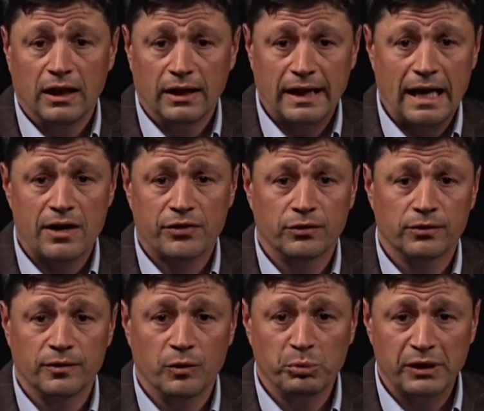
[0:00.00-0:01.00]
a catheter
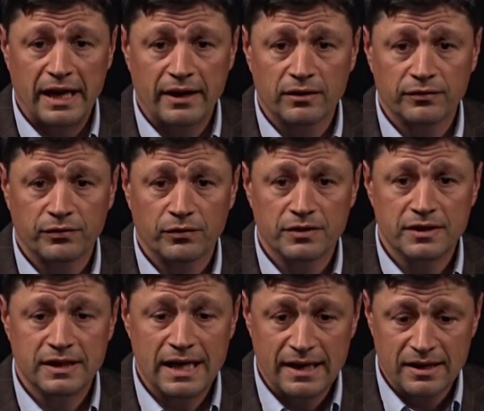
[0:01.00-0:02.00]
in the bladder for
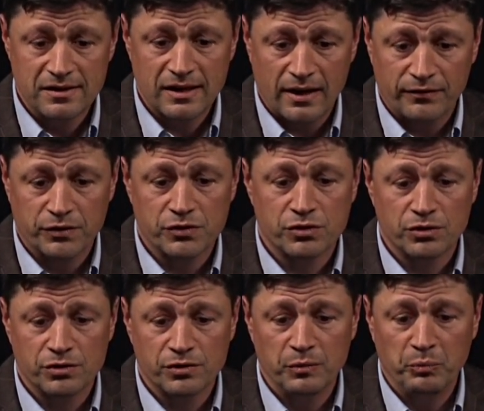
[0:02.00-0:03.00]
days after
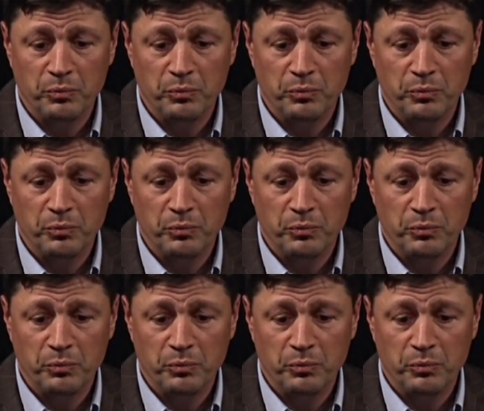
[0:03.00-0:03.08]
surgery,